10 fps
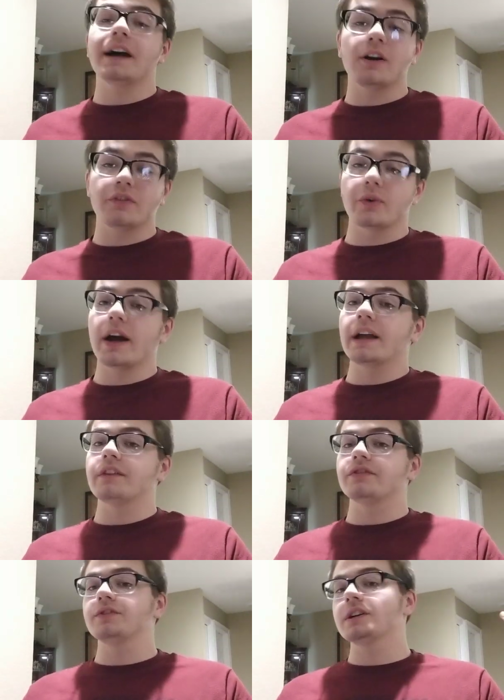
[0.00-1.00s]
hell of a ride
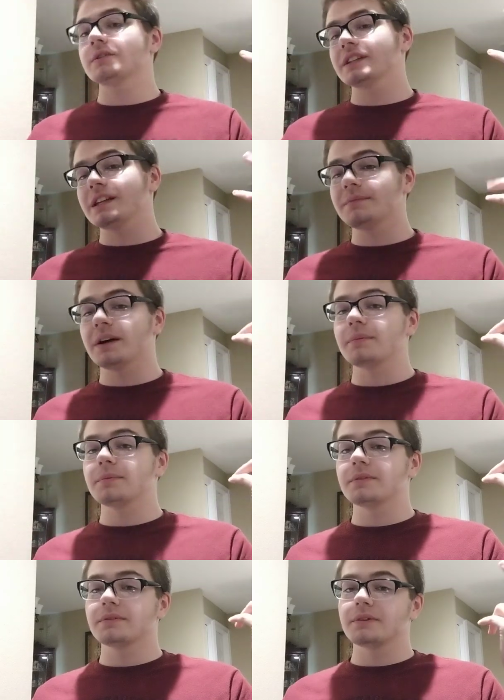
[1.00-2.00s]
if you don't keep up